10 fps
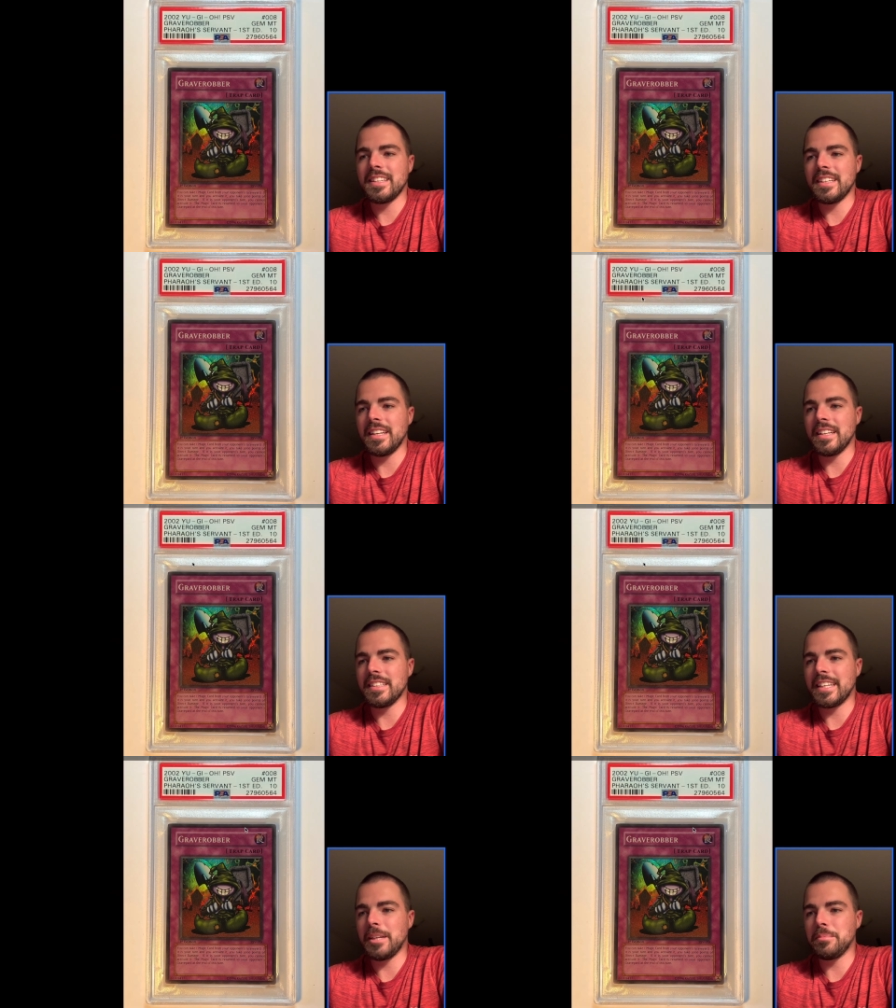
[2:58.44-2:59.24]
And
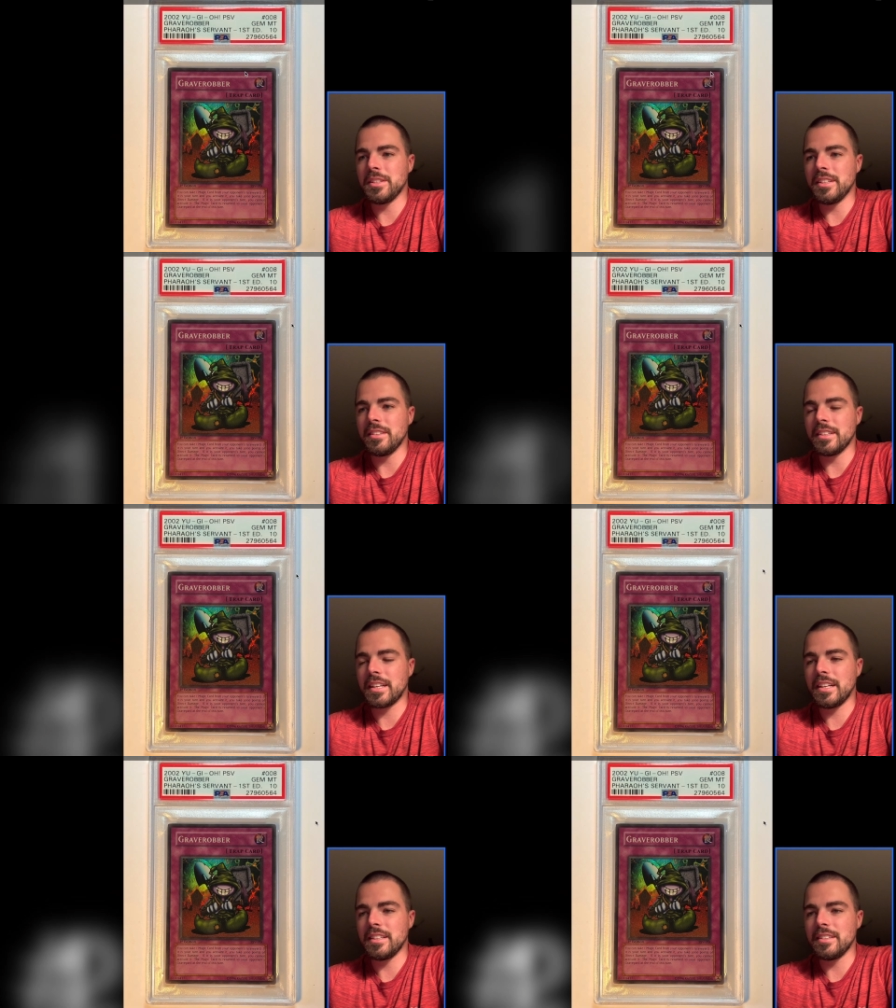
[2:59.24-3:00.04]
to keep the, the
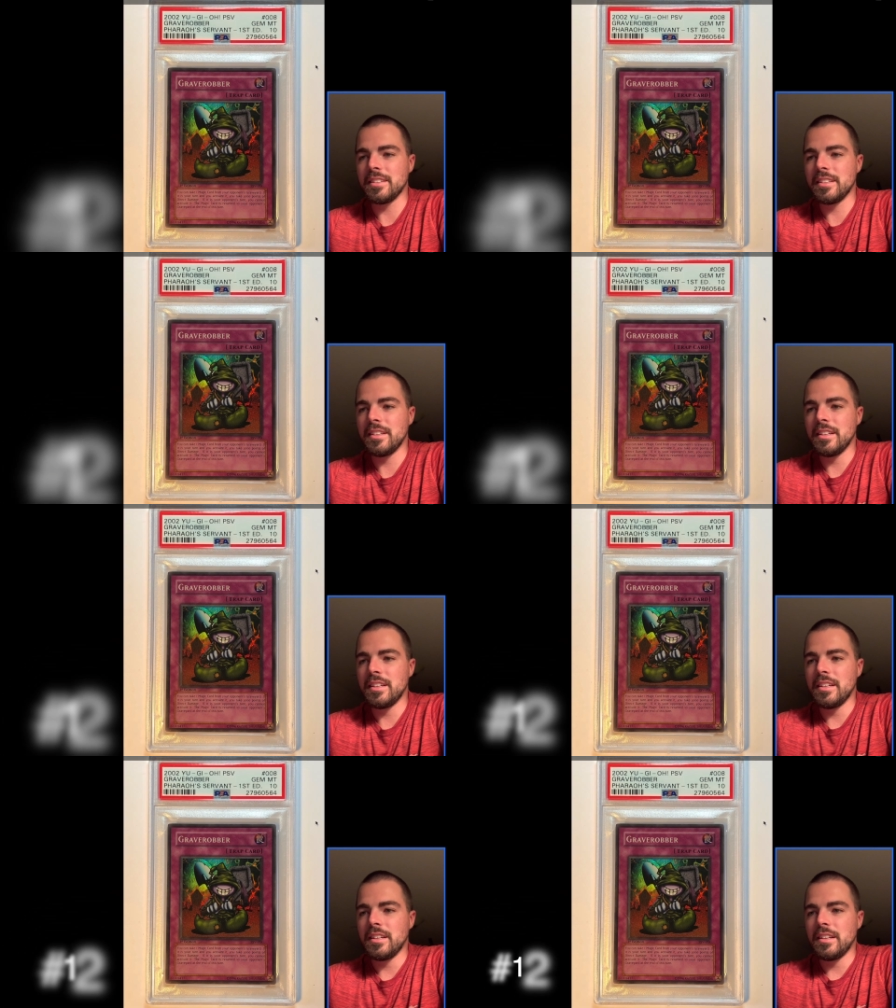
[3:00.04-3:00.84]
kind of
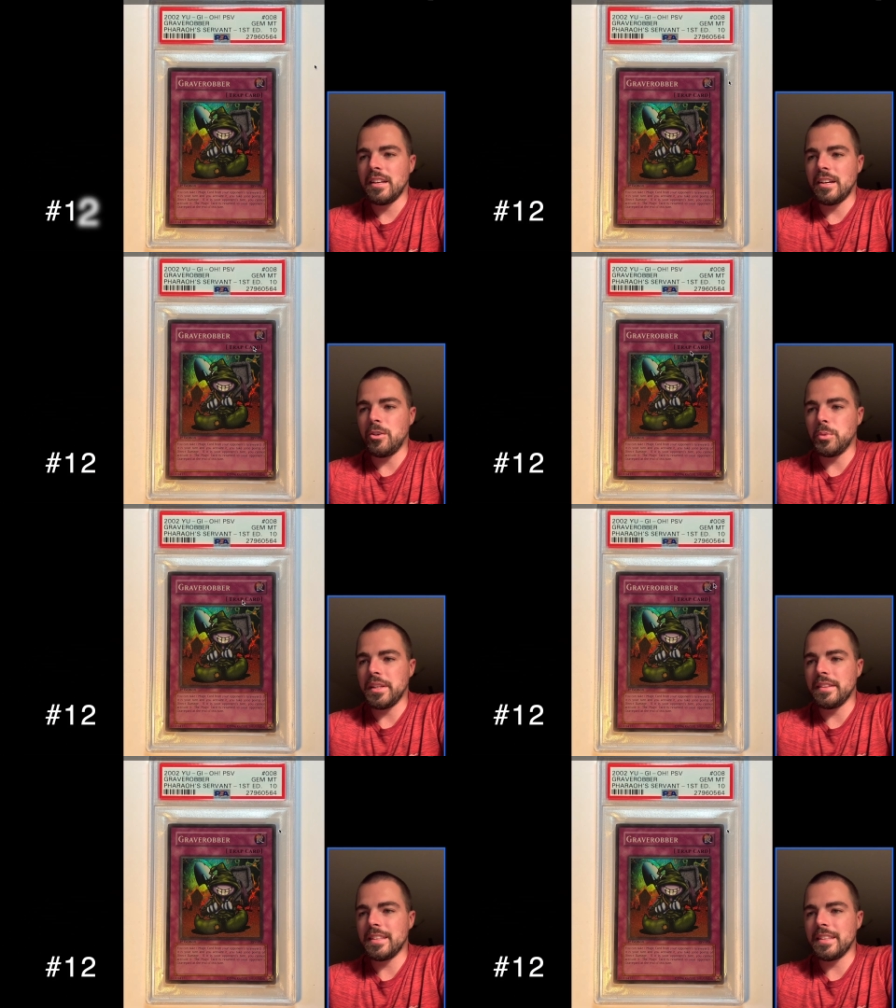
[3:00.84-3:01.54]
Halloween